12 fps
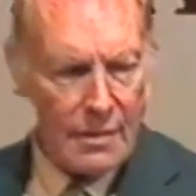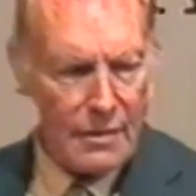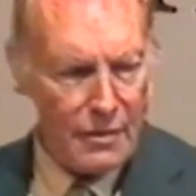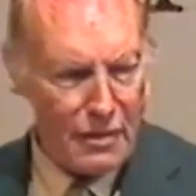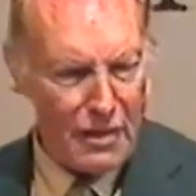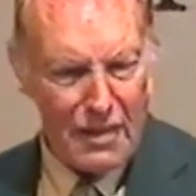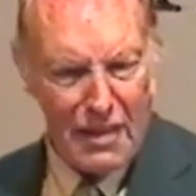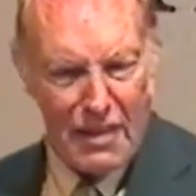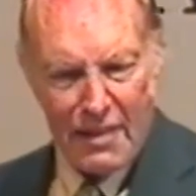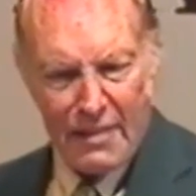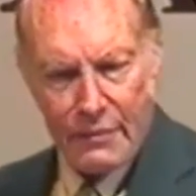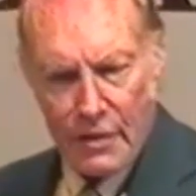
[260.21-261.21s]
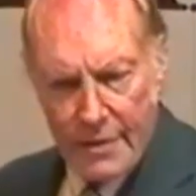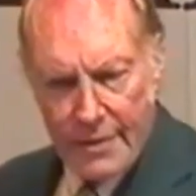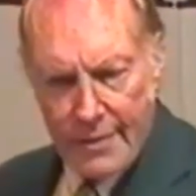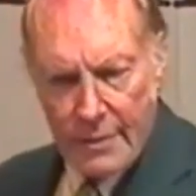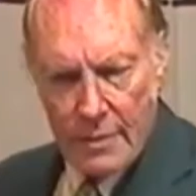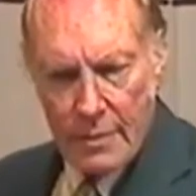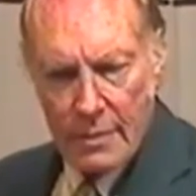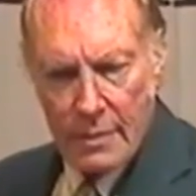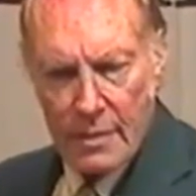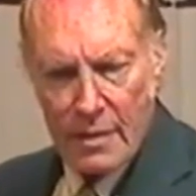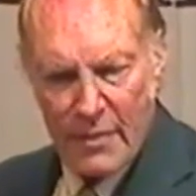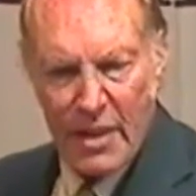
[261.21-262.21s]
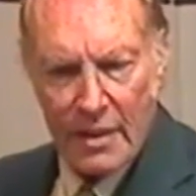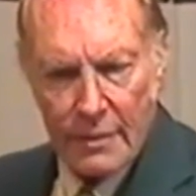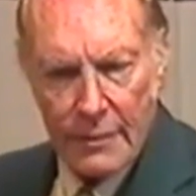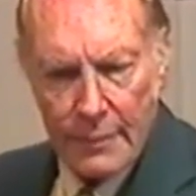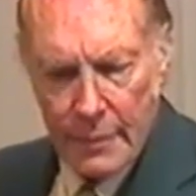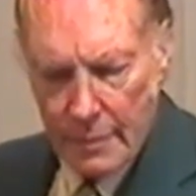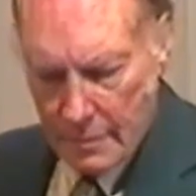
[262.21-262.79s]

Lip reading: you're going to hear the voice of an Englishman.